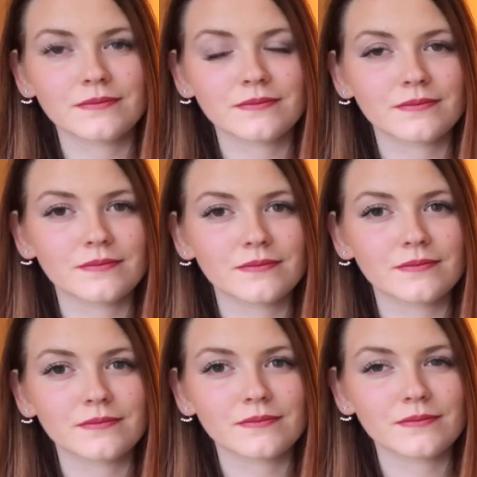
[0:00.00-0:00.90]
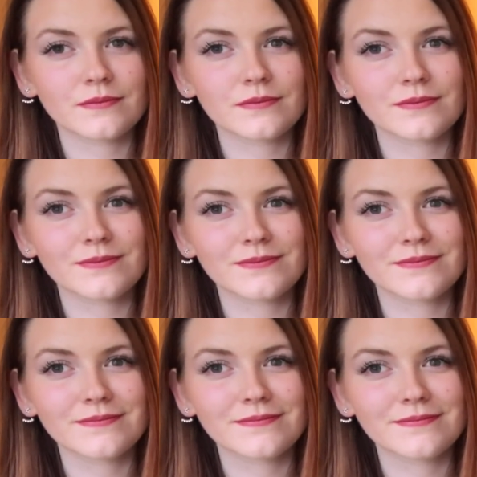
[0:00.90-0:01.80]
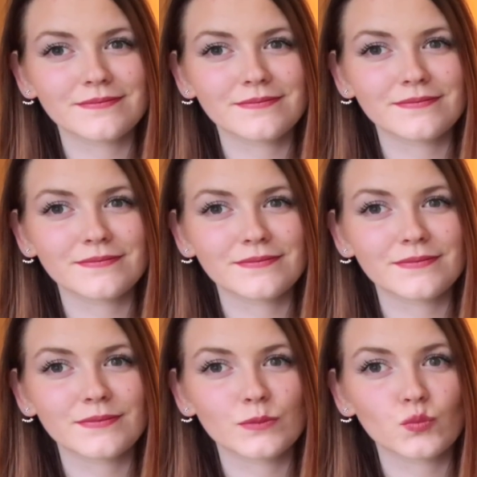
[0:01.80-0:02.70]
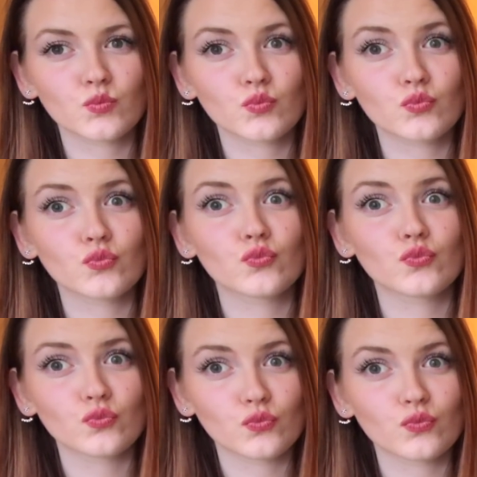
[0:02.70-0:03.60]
(not speaking)